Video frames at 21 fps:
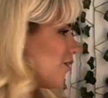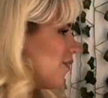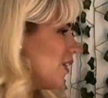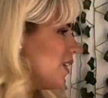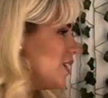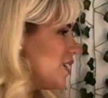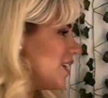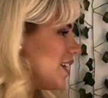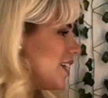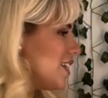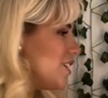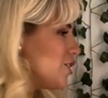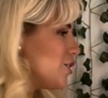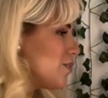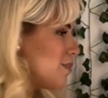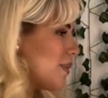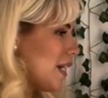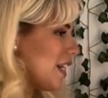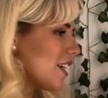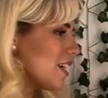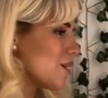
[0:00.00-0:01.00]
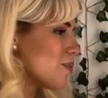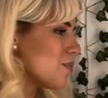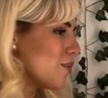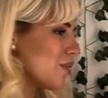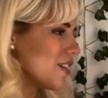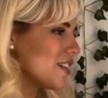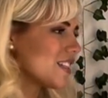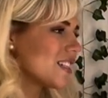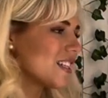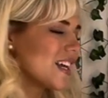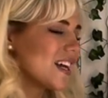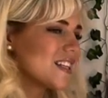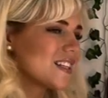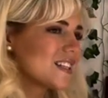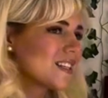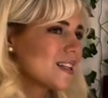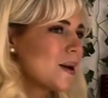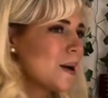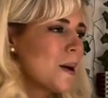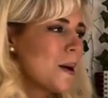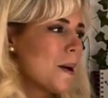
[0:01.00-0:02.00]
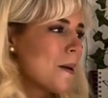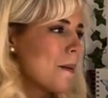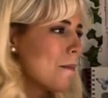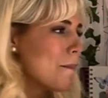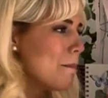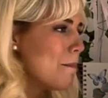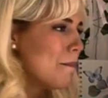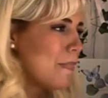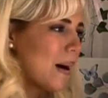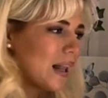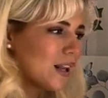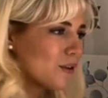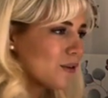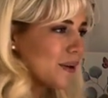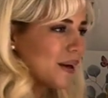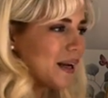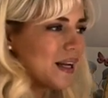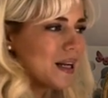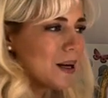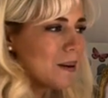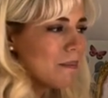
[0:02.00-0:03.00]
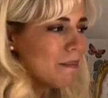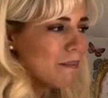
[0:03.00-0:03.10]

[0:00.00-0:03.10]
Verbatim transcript: vintage pink princess ballerina